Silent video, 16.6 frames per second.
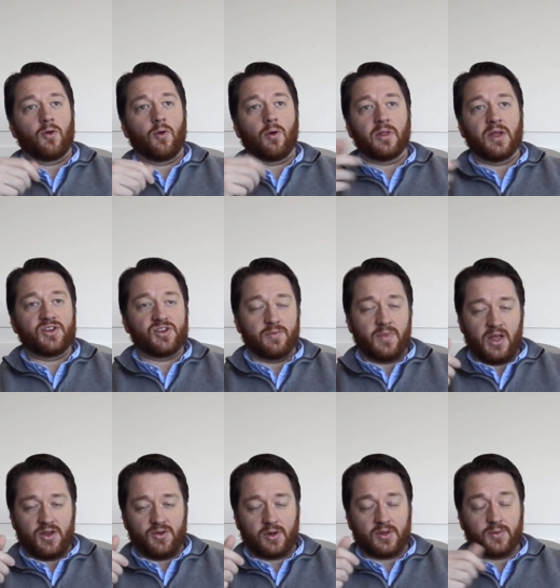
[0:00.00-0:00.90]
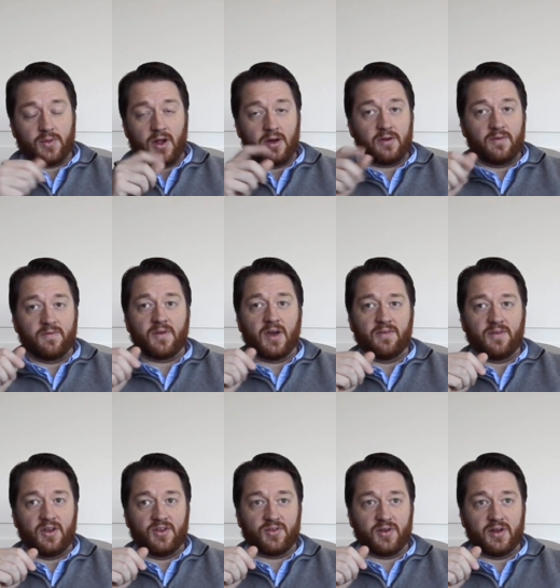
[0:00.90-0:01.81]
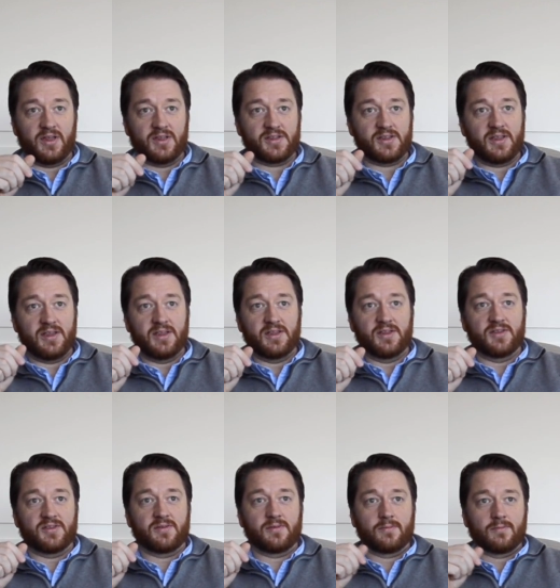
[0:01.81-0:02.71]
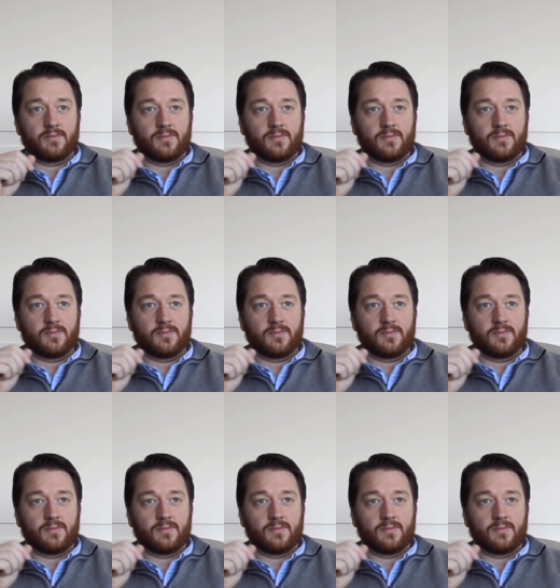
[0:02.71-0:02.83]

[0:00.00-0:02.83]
correlation matrix with 105 entries is